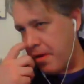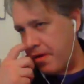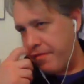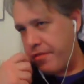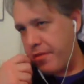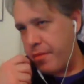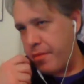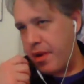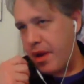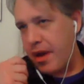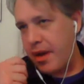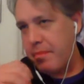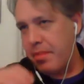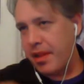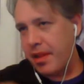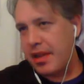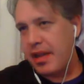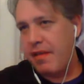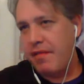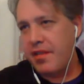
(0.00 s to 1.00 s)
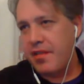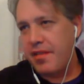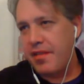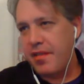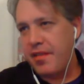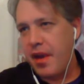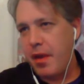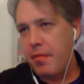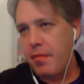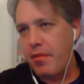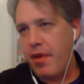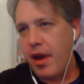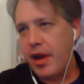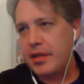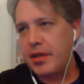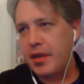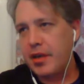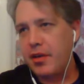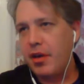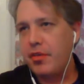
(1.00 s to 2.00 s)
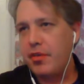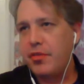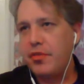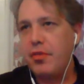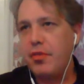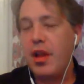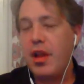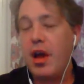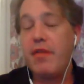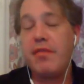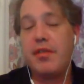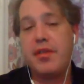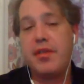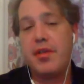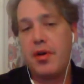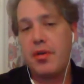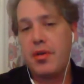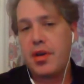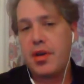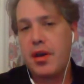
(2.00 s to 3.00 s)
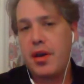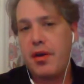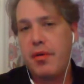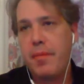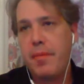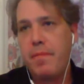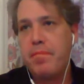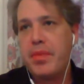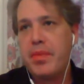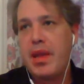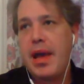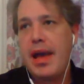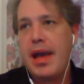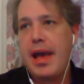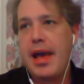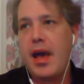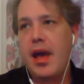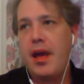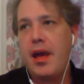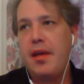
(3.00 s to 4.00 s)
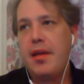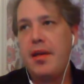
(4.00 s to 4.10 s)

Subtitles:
from I believe it's the same director called New Love in Tokyo, and